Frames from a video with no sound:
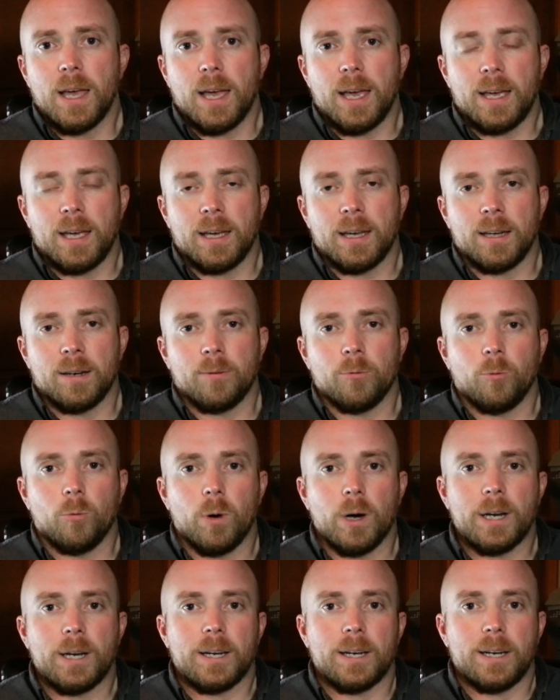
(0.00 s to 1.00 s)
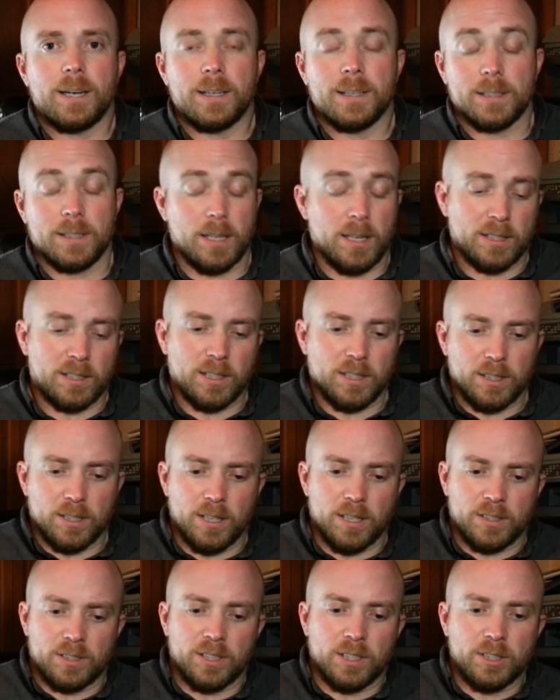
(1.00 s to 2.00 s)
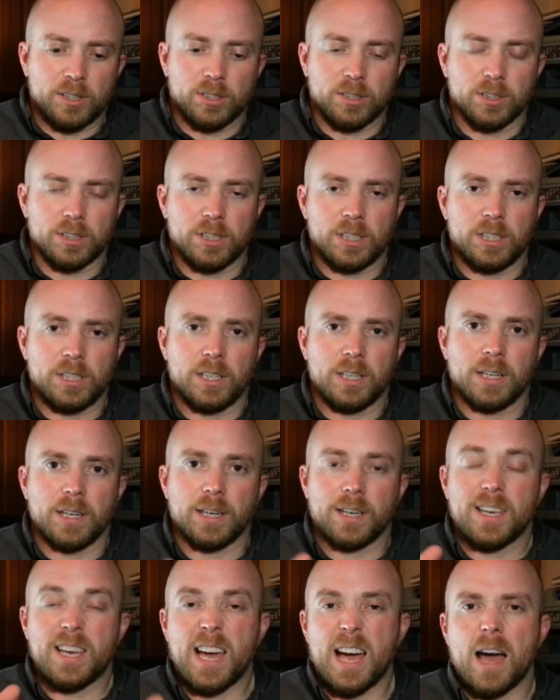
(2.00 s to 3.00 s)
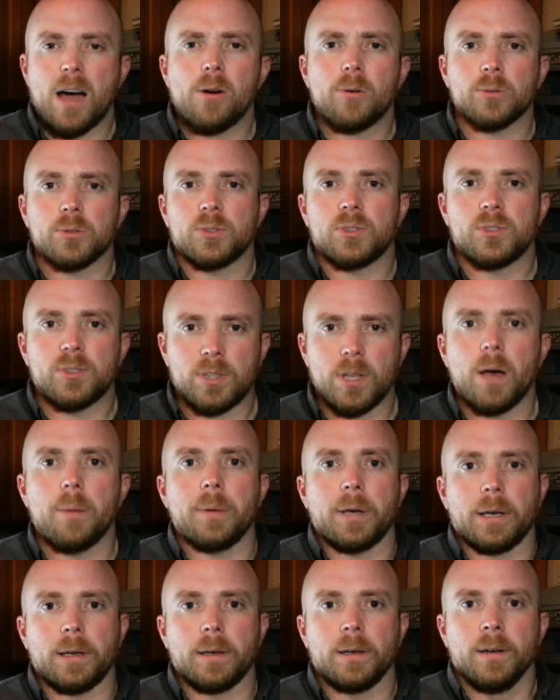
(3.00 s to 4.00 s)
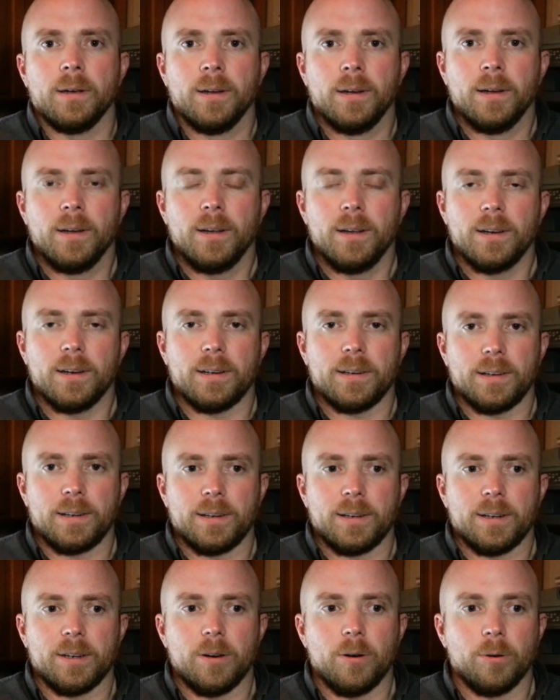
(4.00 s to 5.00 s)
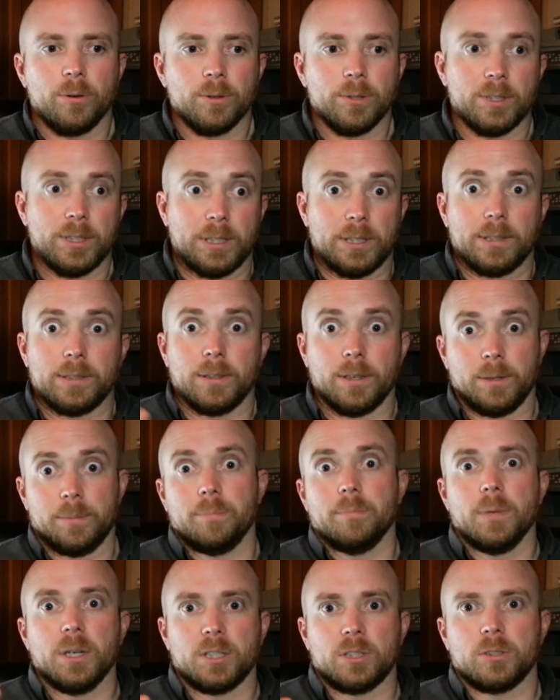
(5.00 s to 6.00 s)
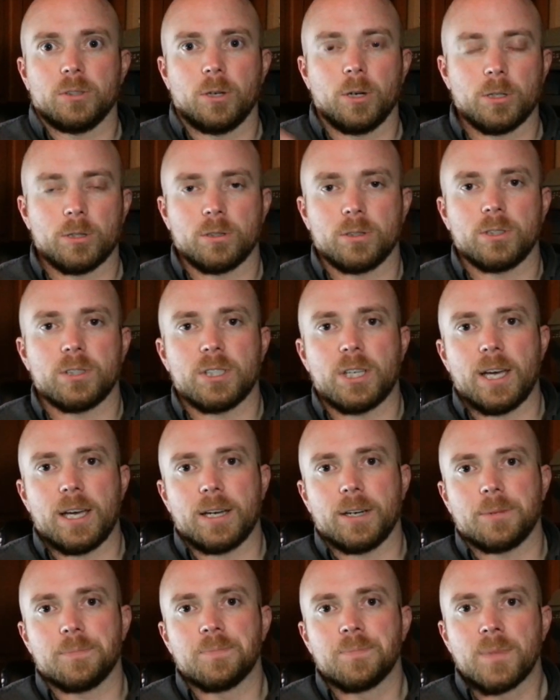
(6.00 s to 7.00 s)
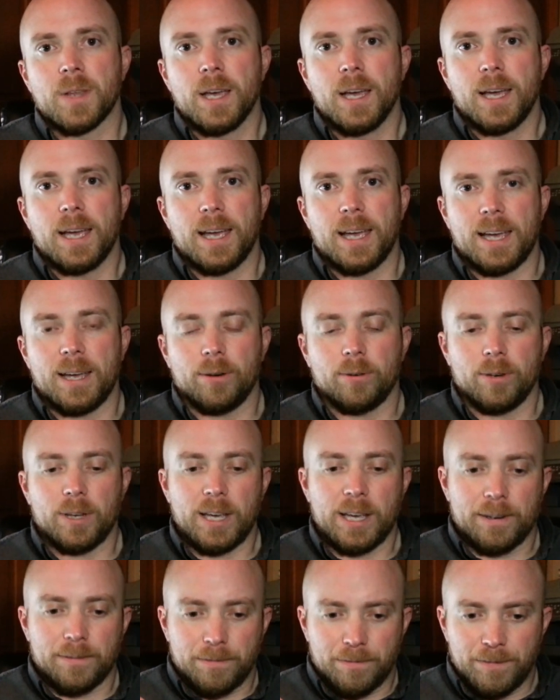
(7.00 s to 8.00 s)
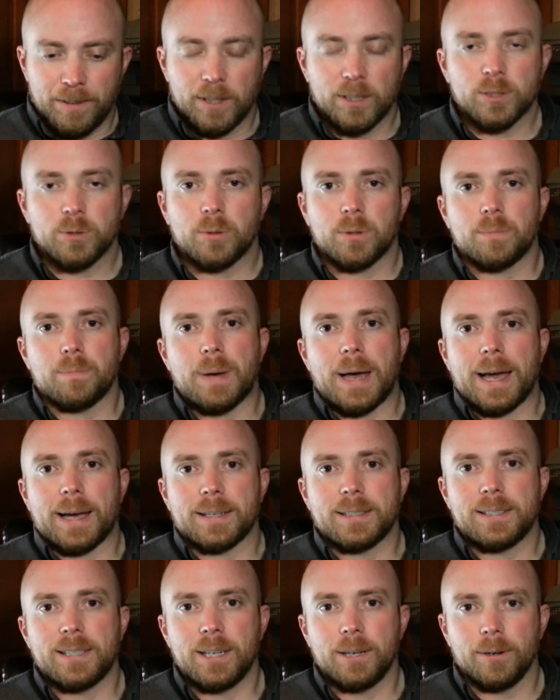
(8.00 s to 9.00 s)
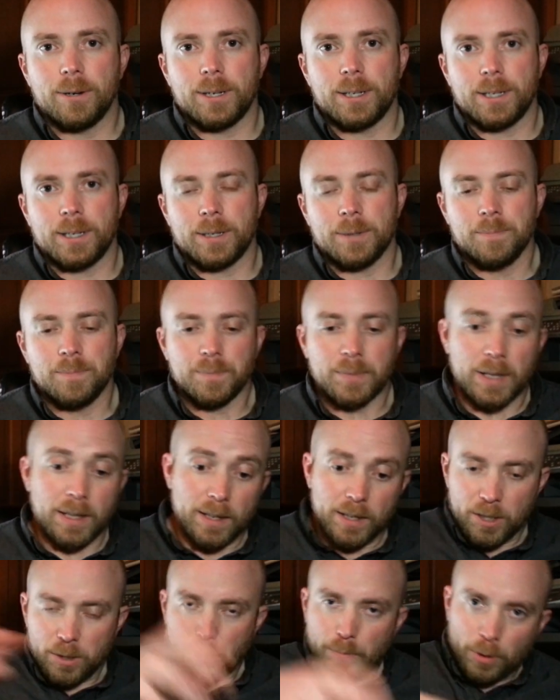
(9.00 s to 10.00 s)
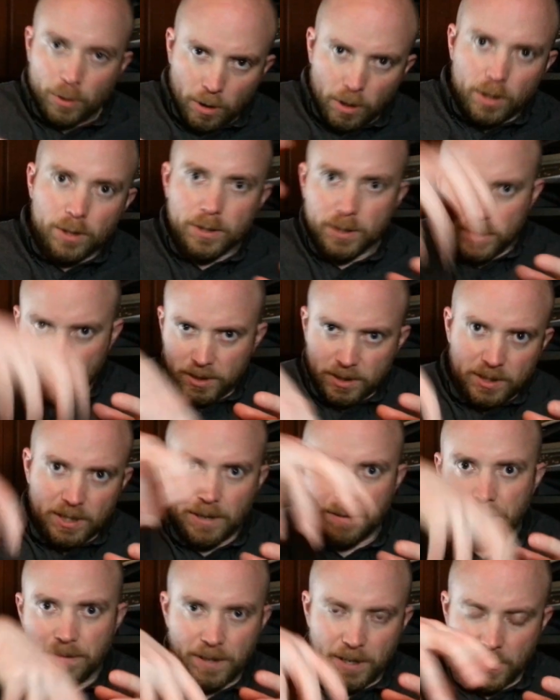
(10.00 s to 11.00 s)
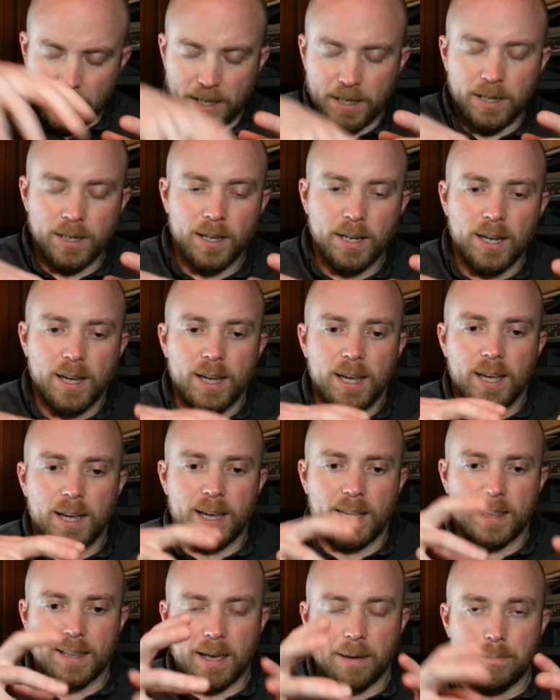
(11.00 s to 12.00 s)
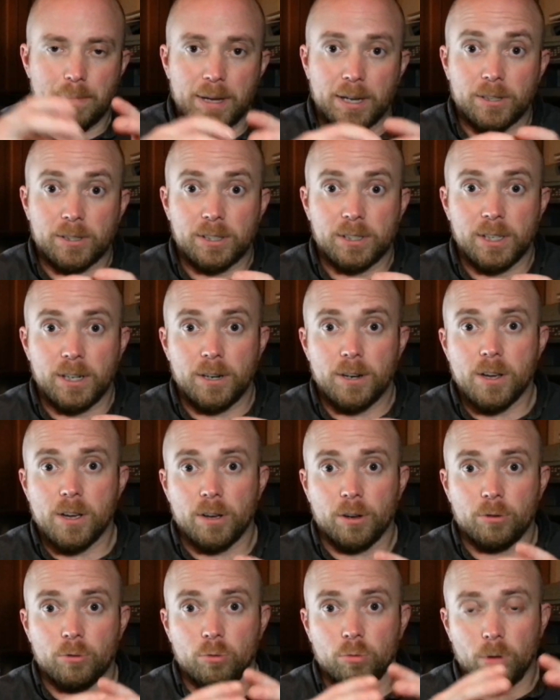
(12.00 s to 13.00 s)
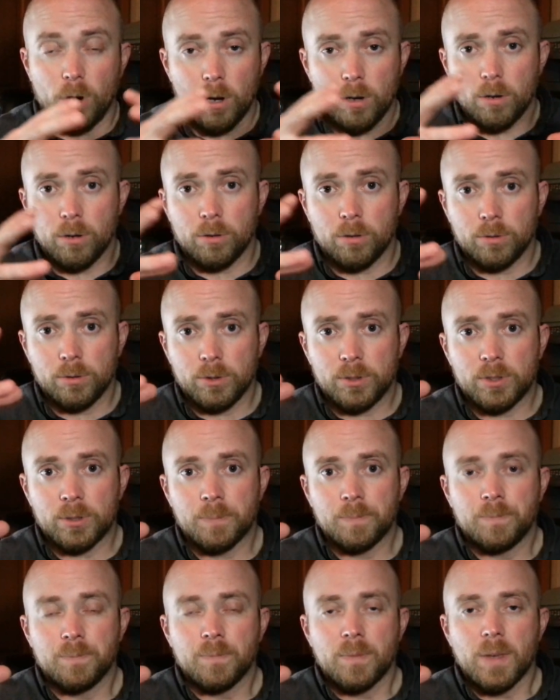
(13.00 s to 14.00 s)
And what it is, it's essentially a cow's stomach, only a much larger scale. And it fills with bacteria, and then you put all this stuff in it, and that bacteria grows,